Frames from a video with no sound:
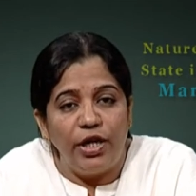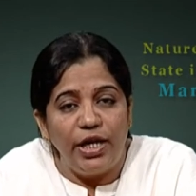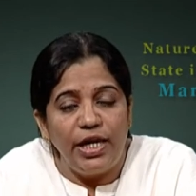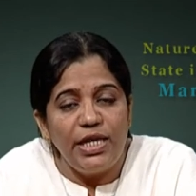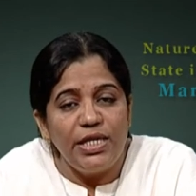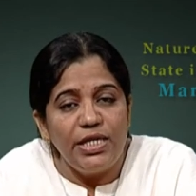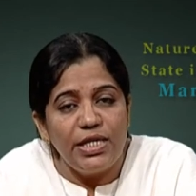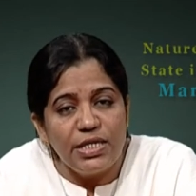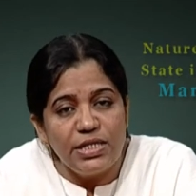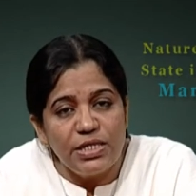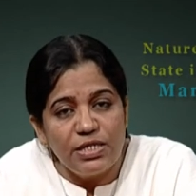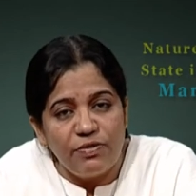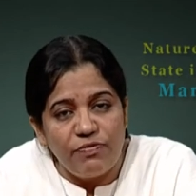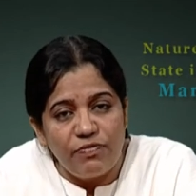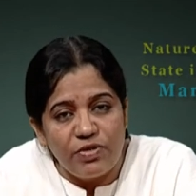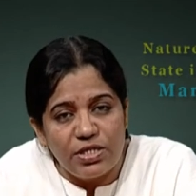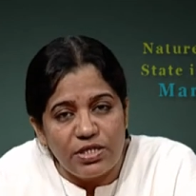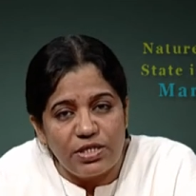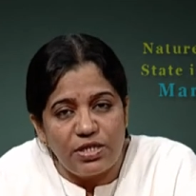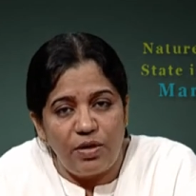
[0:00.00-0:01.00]
Indian civil
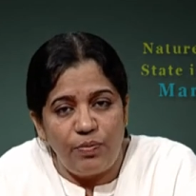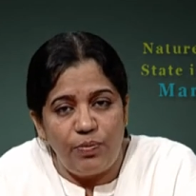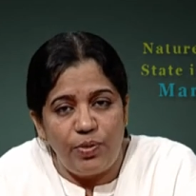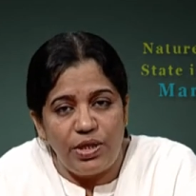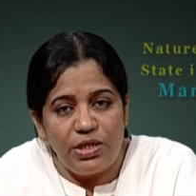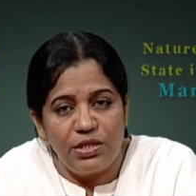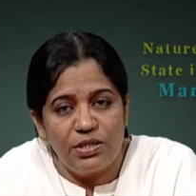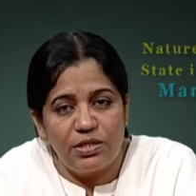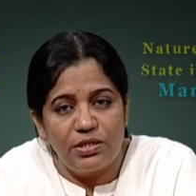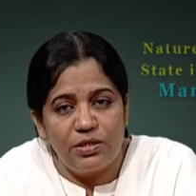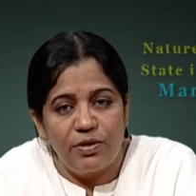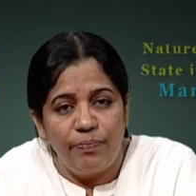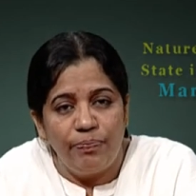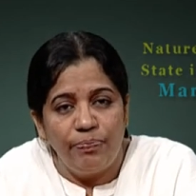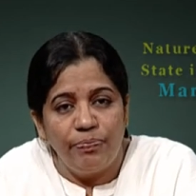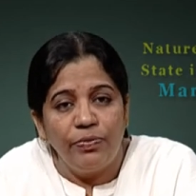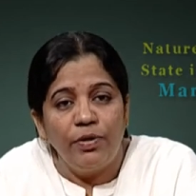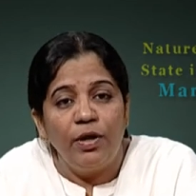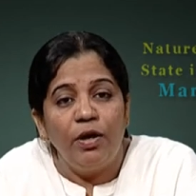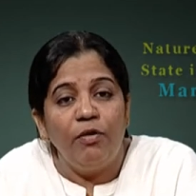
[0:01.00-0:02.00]
service
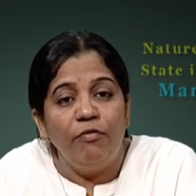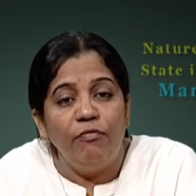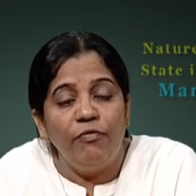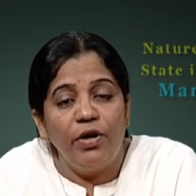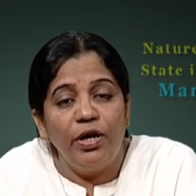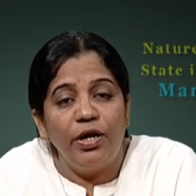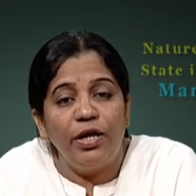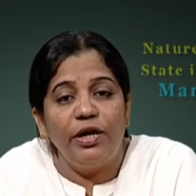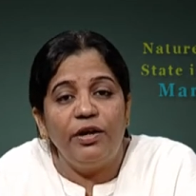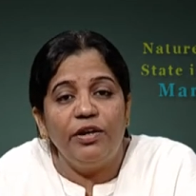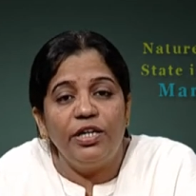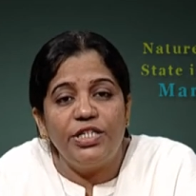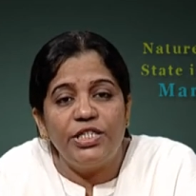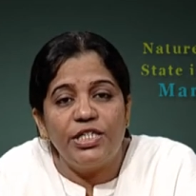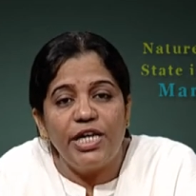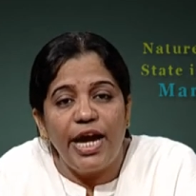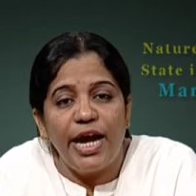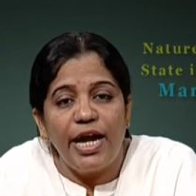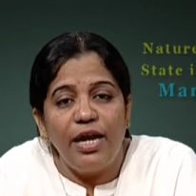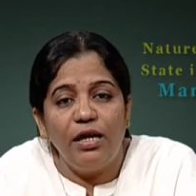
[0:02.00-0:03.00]
were
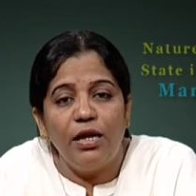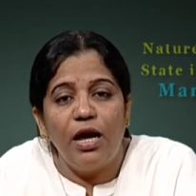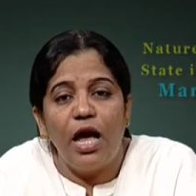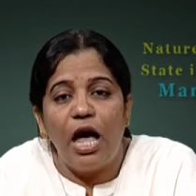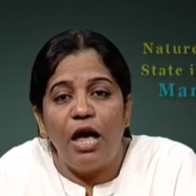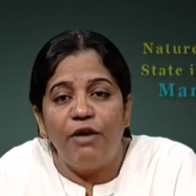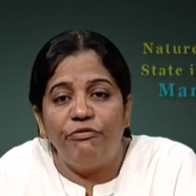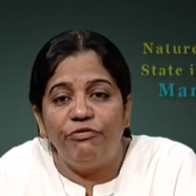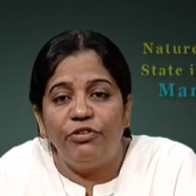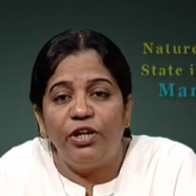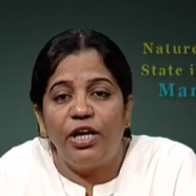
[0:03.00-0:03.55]
retained after